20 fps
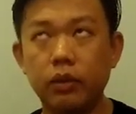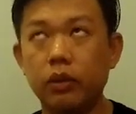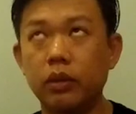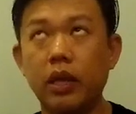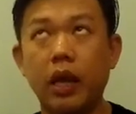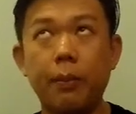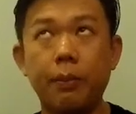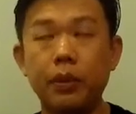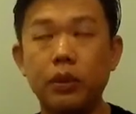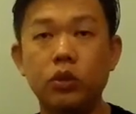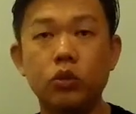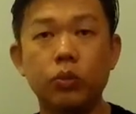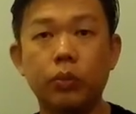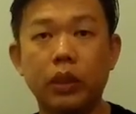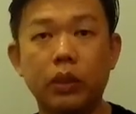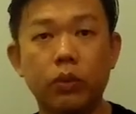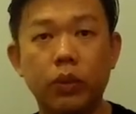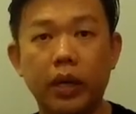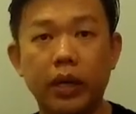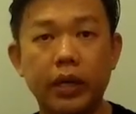it happened to
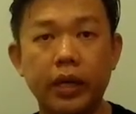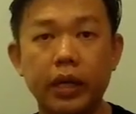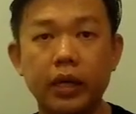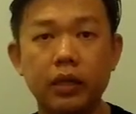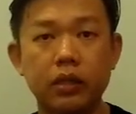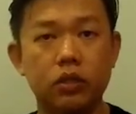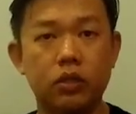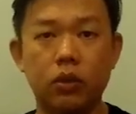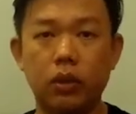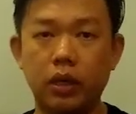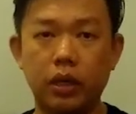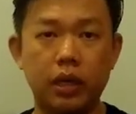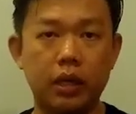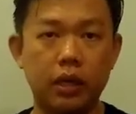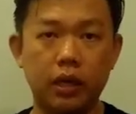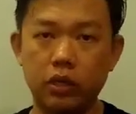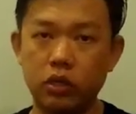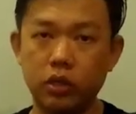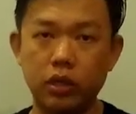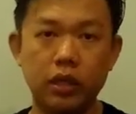be raining, so I can
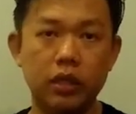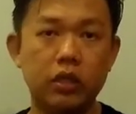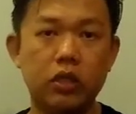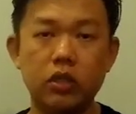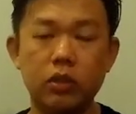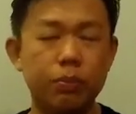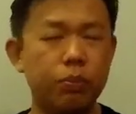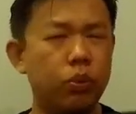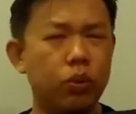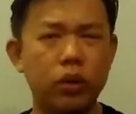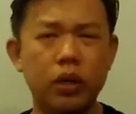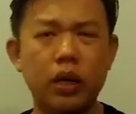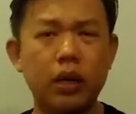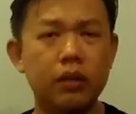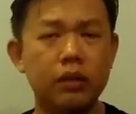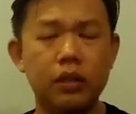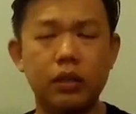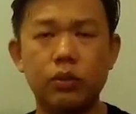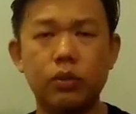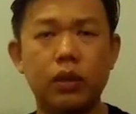actually just put out
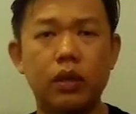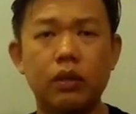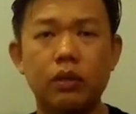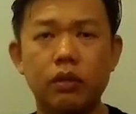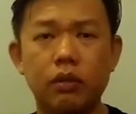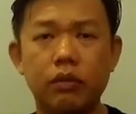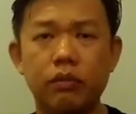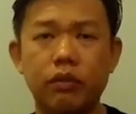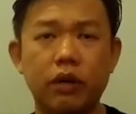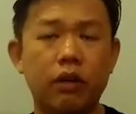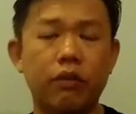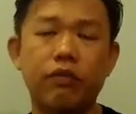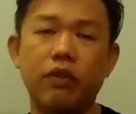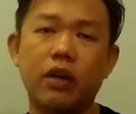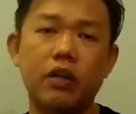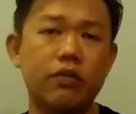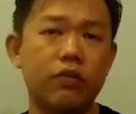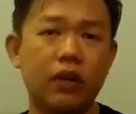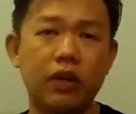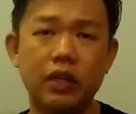this one very
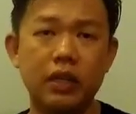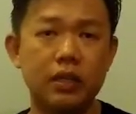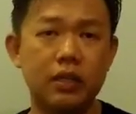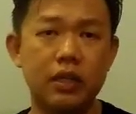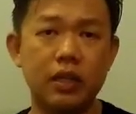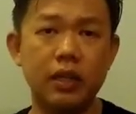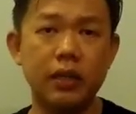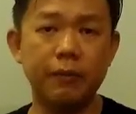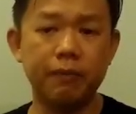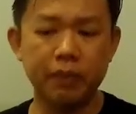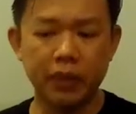fast, very easy.